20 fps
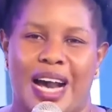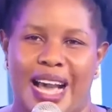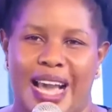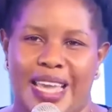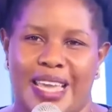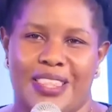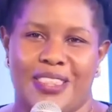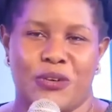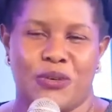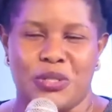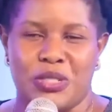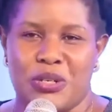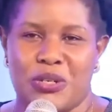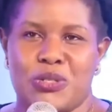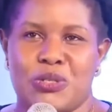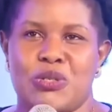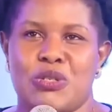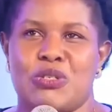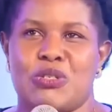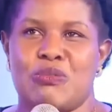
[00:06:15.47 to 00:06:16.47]
I thought I
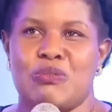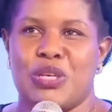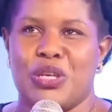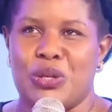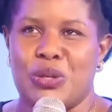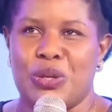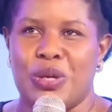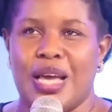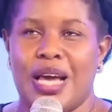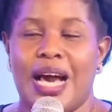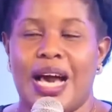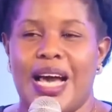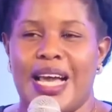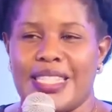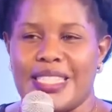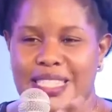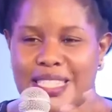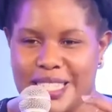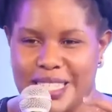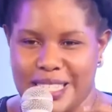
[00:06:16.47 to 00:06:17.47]
was going to be a lawyer
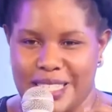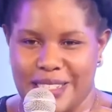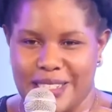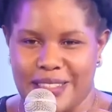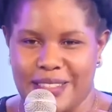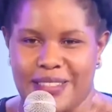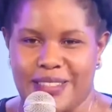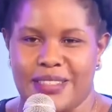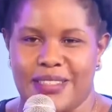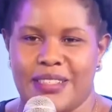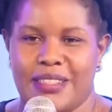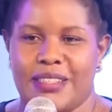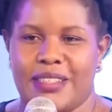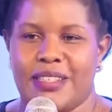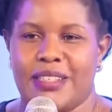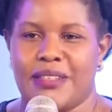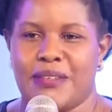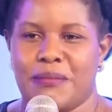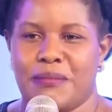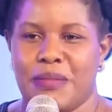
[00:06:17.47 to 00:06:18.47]
until
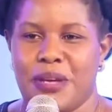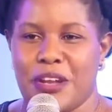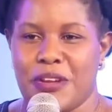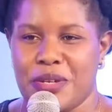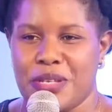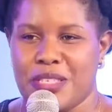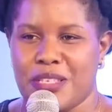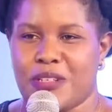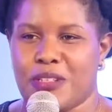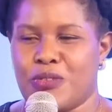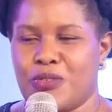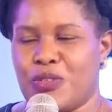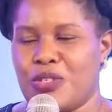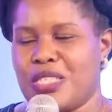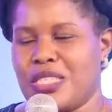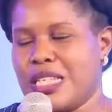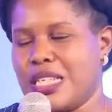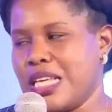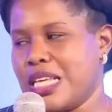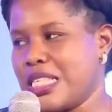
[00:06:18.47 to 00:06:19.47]
my results for
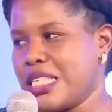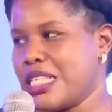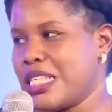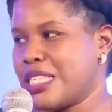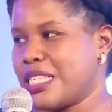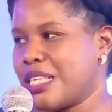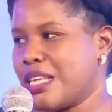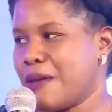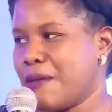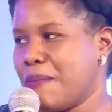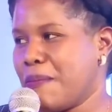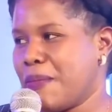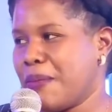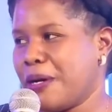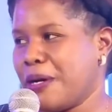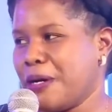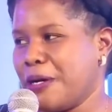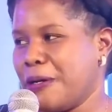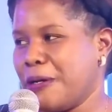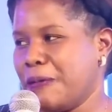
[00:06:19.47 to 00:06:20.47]
senior 6 came
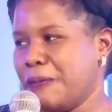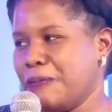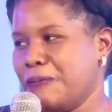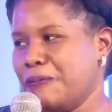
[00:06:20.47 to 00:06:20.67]
back.